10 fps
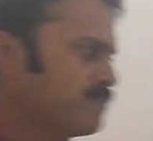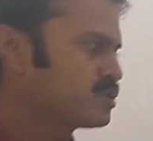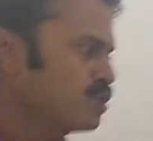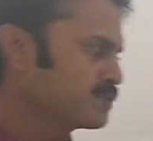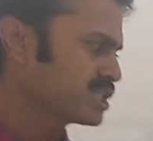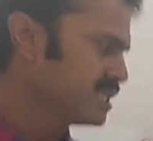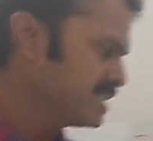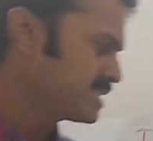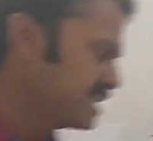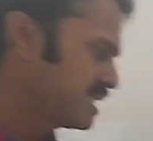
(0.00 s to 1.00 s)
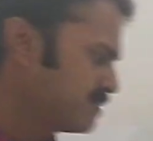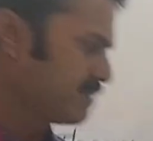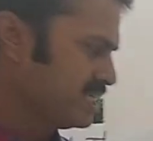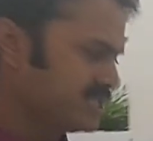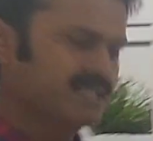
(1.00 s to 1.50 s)
absorption takes
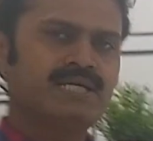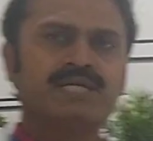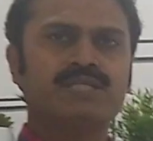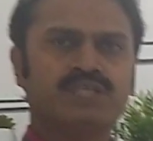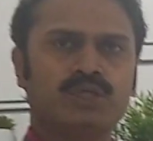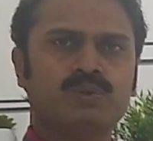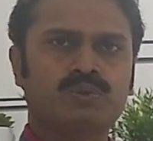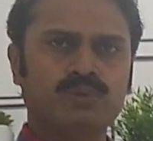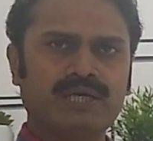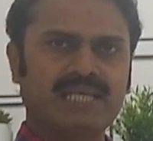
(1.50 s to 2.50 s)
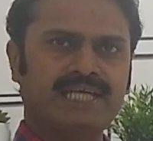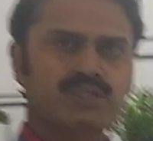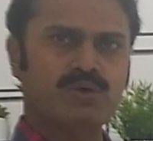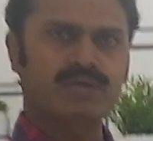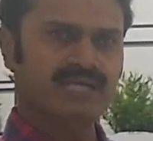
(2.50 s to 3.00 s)
place due to
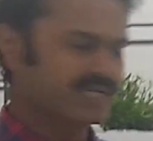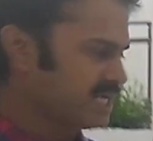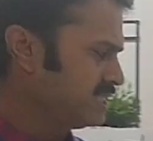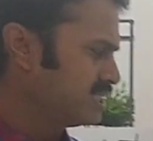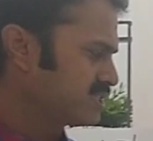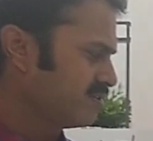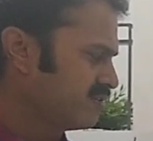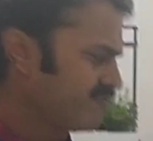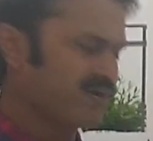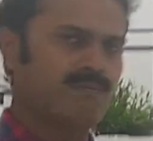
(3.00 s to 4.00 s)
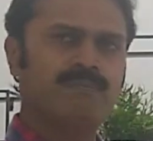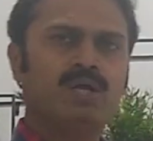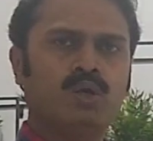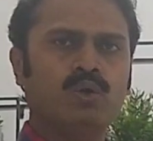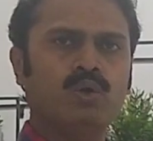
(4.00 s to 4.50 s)
electronic transition
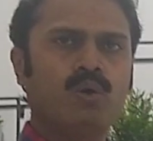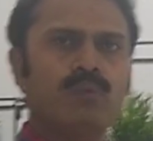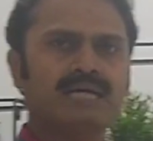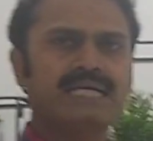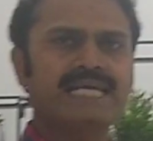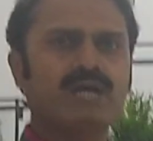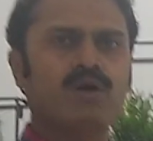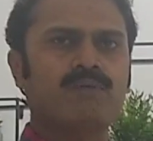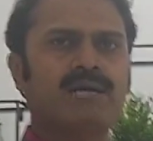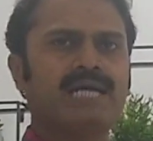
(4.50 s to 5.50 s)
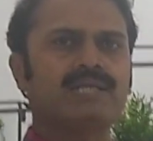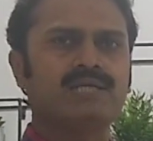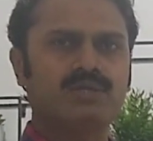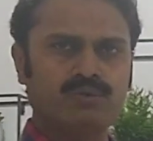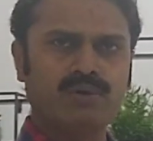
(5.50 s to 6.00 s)
from lower d
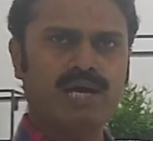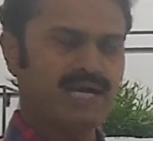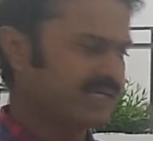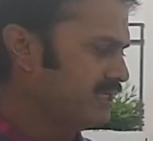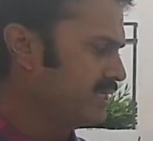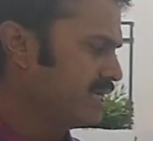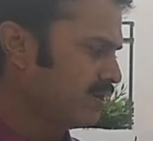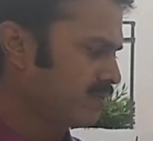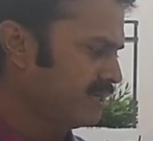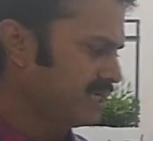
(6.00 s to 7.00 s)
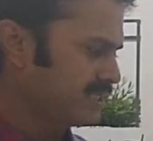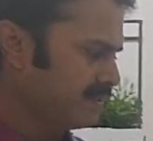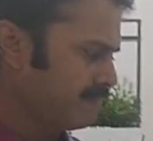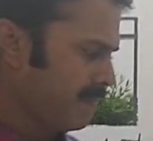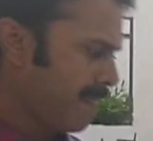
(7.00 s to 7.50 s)
orbital to higher d orbital.
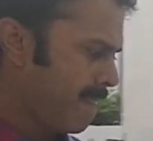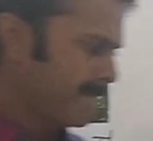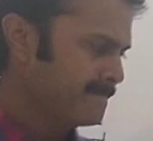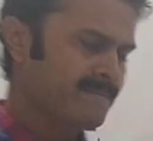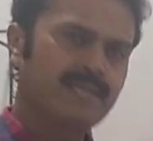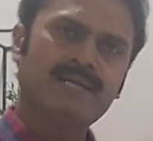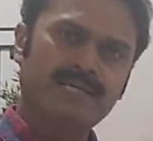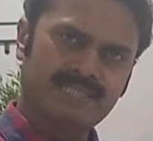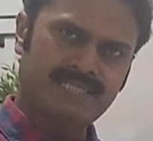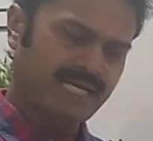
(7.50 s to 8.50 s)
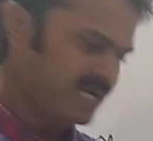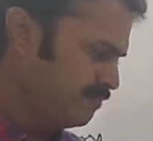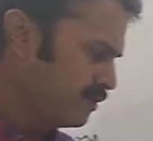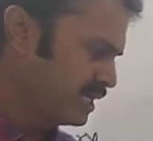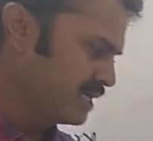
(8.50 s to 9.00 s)

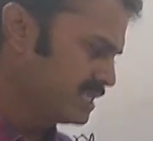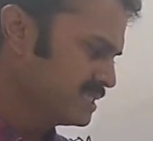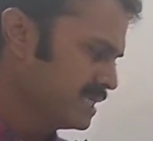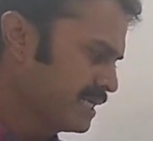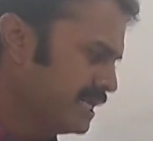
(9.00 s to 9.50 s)
Second point is